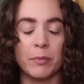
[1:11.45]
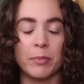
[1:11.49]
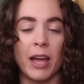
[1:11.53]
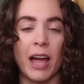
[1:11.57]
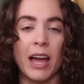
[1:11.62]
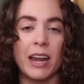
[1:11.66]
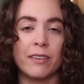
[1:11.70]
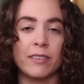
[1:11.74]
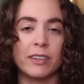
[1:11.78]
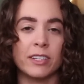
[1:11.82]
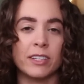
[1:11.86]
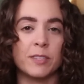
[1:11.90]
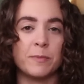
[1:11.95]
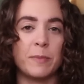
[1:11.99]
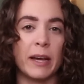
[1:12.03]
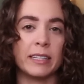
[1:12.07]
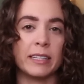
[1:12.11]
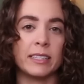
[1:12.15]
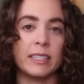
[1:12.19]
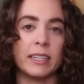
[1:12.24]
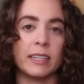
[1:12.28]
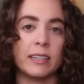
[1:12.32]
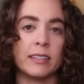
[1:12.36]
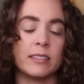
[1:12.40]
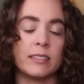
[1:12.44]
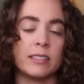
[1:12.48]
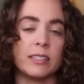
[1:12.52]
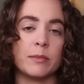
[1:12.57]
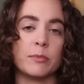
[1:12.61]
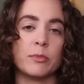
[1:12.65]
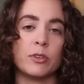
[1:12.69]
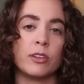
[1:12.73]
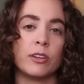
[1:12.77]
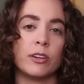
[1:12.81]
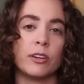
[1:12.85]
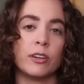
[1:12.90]
I'm kind of expecting a
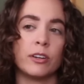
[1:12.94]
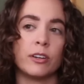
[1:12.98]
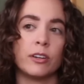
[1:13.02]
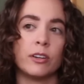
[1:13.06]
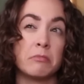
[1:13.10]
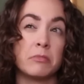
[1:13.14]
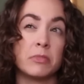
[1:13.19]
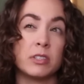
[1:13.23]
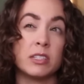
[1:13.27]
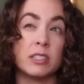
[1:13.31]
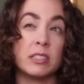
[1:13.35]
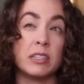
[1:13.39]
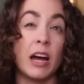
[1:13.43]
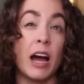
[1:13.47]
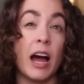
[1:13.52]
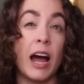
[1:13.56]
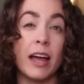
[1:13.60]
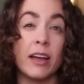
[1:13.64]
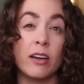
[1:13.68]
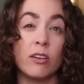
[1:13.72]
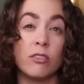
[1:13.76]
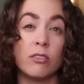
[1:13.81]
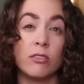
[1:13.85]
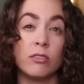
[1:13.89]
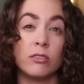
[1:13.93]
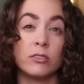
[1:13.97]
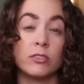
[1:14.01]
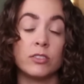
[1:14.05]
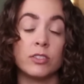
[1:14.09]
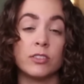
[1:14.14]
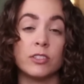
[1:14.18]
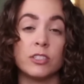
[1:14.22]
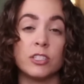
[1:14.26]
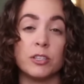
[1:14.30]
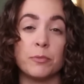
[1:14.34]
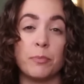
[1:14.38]
similar style
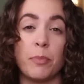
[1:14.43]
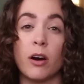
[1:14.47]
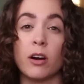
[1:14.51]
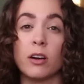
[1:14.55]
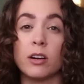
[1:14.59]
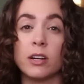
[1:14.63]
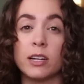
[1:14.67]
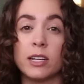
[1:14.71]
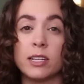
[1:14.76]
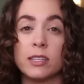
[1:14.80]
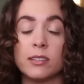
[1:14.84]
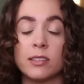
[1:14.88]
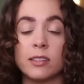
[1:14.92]
to The Departed,